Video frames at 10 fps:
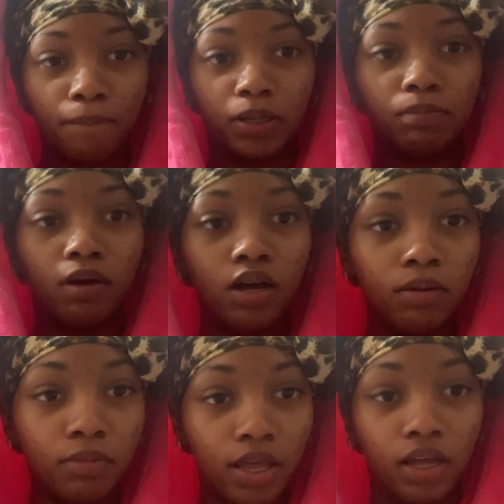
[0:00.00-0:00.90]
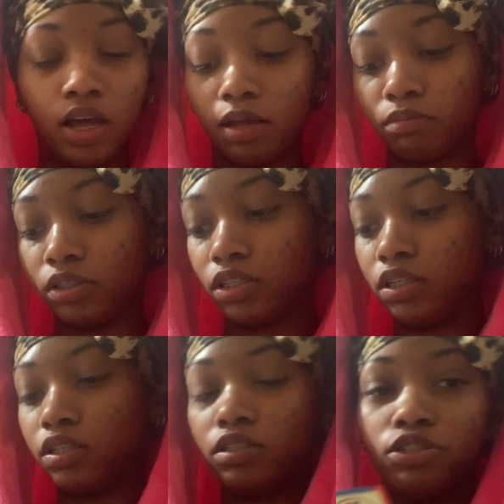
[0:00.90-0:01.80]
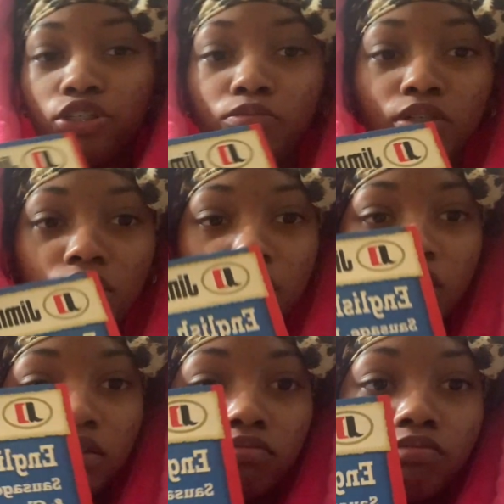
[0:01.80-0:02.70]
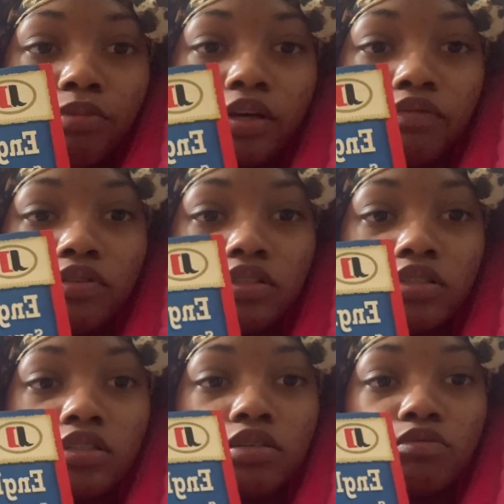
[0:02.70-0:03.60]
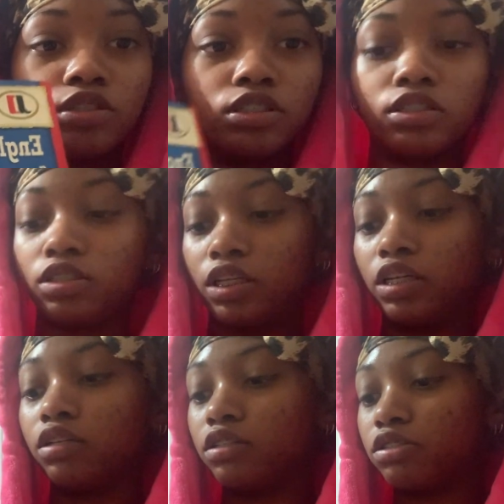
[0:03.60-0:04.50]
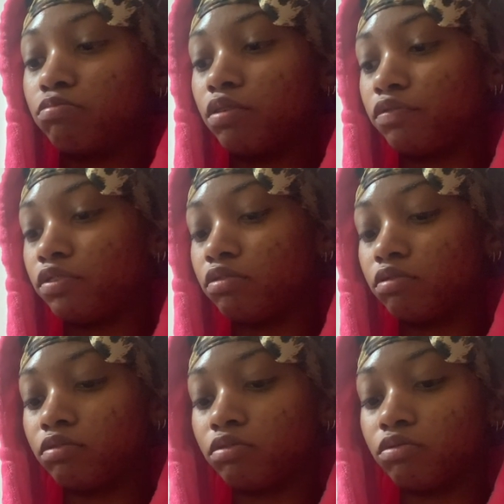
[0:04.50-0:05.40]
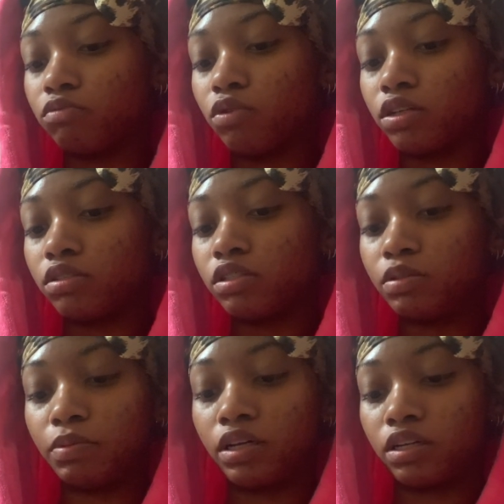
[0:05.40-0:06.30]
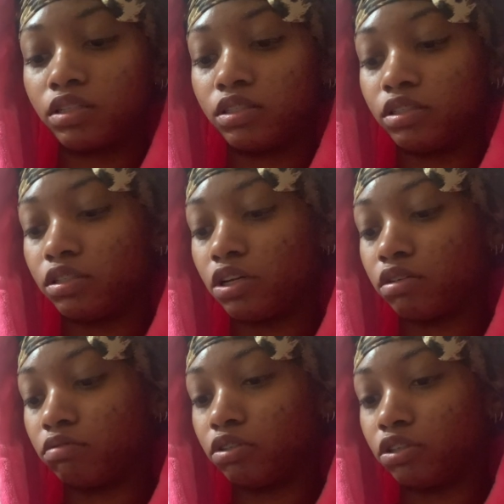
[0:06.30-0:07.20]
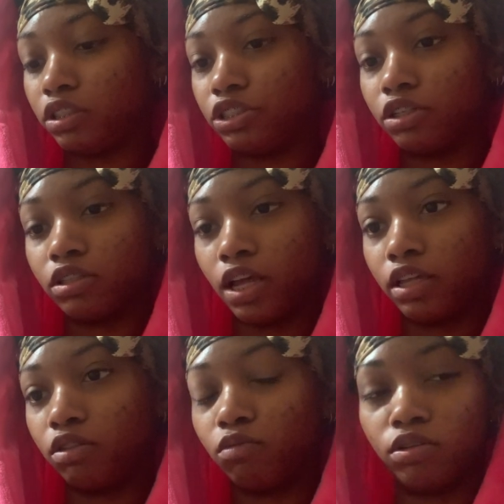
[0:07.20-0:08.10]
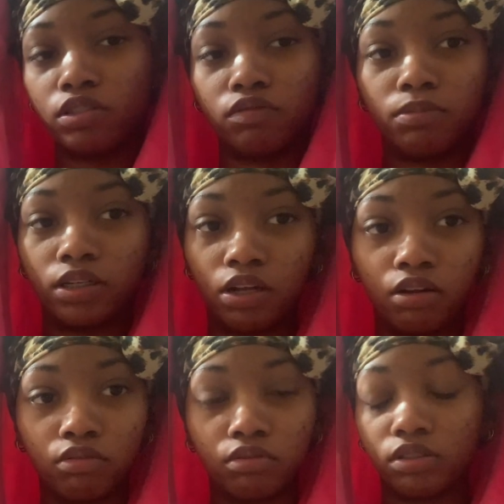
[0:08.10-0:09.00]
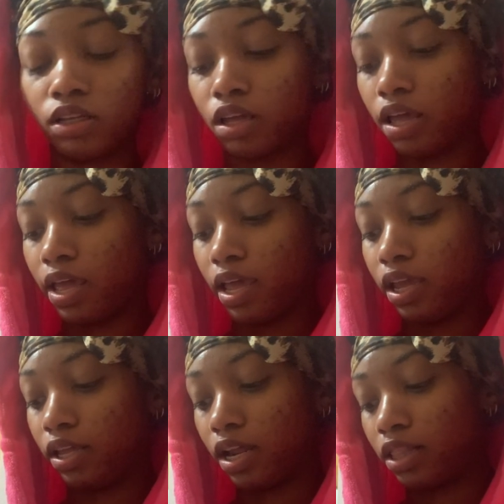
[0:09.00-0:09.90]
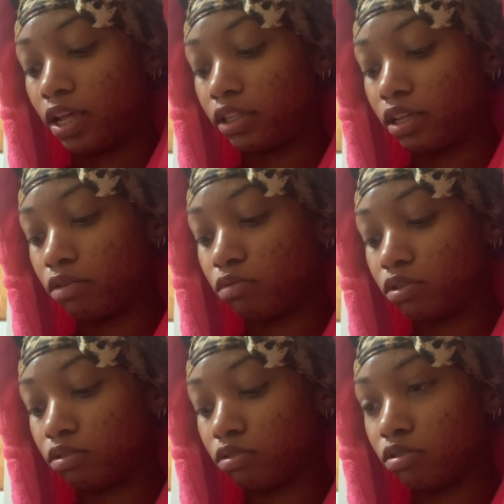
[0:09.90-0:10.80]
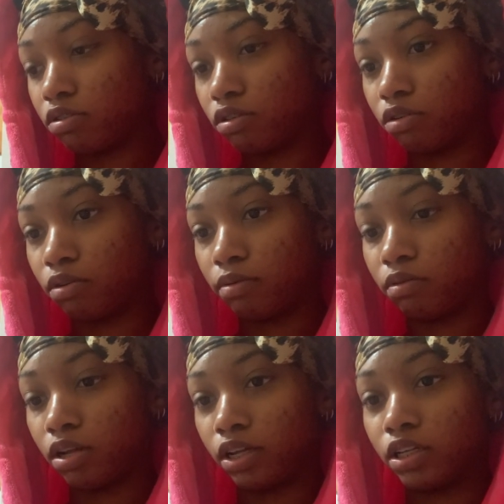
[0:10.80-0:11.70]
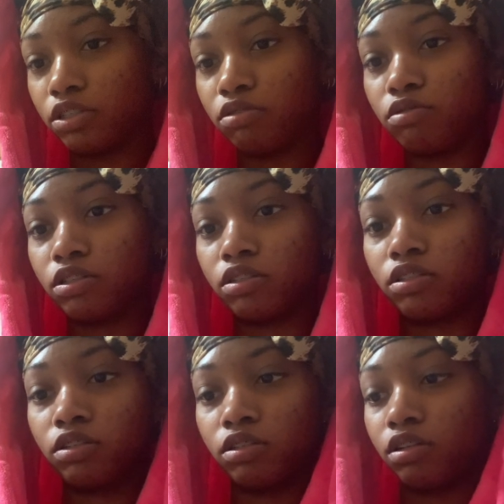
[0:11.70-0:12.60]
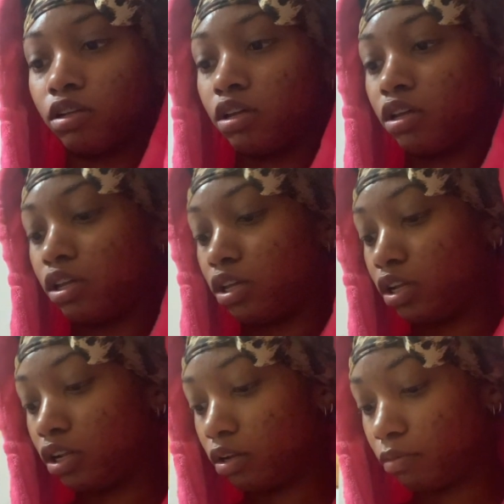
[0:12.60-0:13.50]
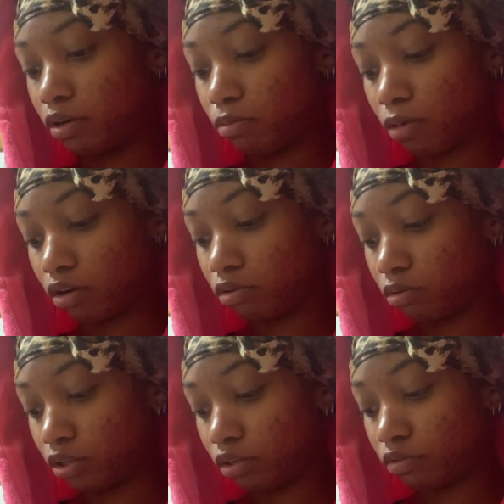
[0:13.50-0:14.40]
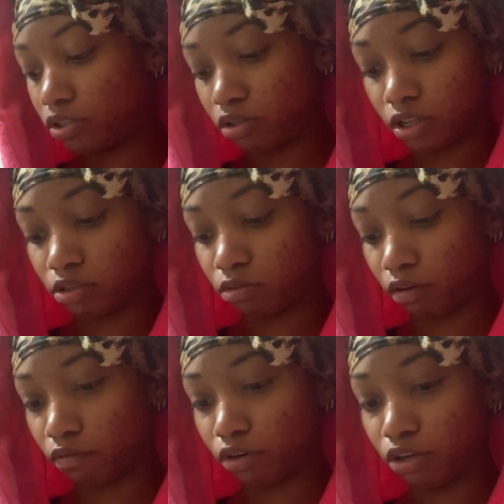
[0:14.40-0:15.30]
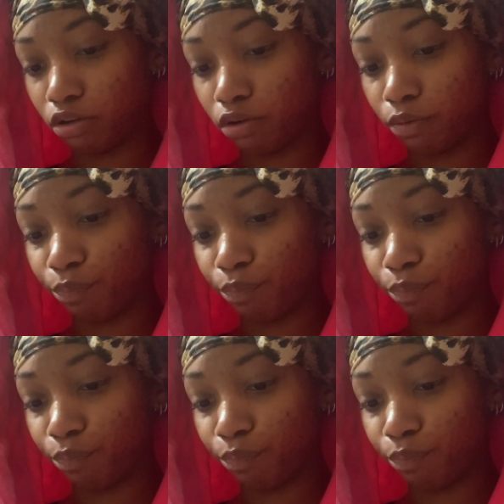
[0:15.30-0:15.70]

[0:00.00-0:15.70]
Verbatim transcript: my mom had got me these Jimmy Dean breakfast sandwiches, the English muffin ones, because they're literally just like the ones from McDonald's, and I like that one. So I guess you just heat it up in the microwave. So that's what I'm finna do